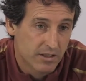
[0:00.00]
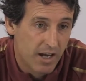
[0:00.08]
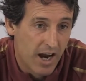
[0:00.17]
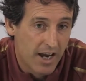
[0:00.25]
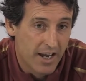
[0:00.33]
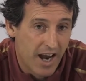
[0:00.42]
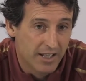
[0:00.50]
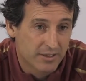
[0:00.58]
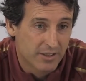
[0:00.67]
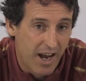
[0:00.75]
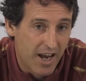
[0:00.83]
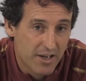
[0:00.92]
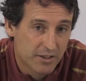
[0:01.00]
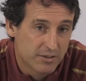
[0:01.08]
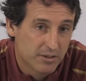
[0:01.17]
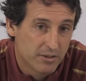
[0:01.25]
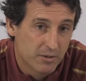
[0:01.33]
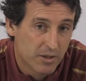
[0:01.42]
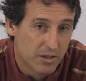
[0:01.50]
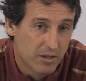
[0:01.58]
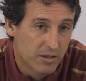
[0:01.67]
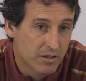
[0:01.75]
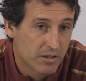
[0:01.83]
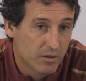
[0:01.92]
I tried with
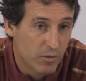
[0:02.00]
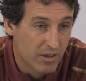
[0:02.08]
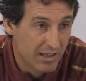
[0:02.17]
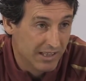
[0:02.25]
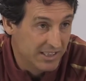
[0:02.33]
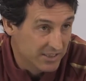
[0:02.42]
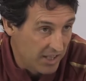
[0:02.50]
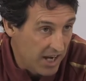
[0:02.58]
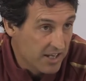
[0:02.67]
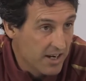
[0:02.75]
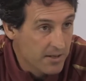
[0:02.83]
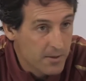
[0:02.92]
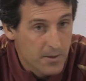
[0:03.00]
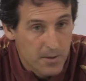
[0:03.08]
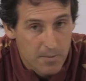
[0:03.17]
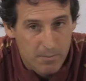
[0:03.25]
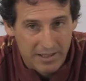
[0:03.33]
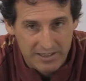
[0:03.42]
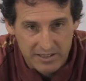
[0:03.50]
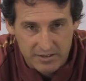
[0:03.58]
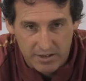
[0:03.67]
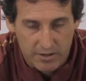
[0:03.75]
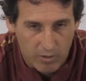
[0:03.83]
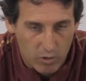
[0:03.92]
Listeiner, but
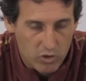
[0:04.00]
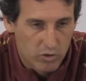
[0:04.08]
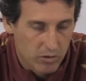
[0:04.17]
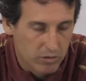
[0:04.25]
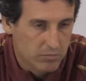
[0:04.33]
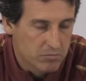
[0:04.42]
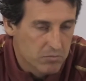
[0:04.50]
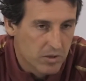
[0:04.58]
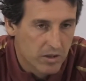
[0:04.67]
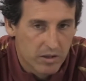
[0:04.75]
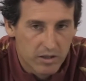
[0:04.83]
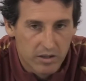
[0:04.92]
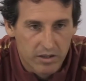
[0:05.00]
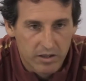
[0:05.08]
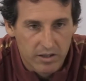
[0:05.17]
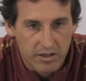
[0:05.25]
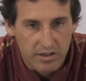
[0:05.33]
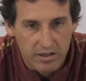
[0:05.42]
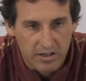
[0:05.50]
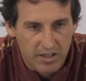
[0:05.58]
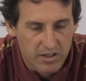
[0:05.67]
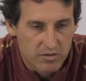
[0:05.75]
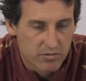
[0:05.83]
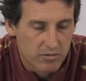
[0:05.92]
Listeiner also
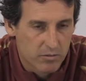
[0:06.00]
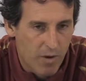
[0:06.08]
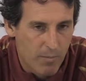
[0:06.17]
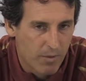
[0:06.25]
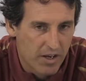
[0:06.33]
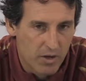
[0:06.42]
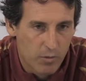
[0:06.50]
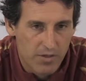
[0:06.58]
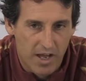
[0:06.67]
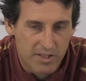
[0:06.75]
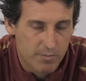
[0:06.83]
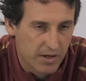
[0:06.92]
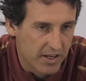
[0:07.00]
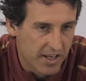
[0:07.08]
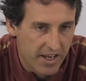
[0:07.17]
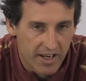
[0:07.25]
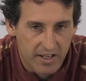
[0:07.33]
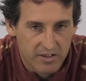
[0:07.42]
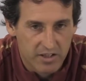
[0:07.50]
he is one player with experience.